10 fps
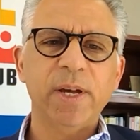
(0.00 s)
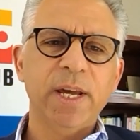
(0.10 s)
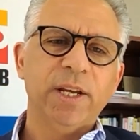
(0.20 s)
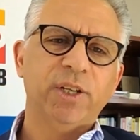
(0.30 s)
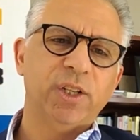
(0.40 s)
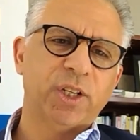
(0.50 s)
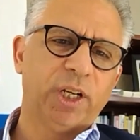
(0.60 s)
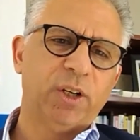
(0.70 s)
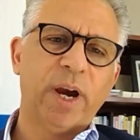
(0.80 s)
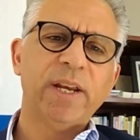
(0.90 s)
She's a
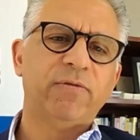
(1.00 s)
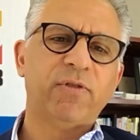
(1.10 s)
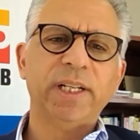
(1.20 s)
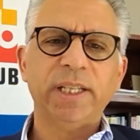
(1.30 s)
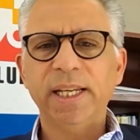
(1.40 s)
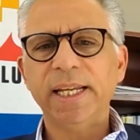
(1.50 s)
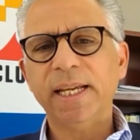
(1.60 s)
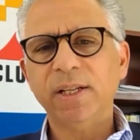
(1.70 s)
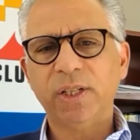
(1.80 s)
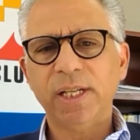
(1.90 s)
great friend of the
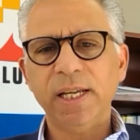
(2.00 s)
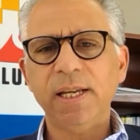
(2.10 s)
DEC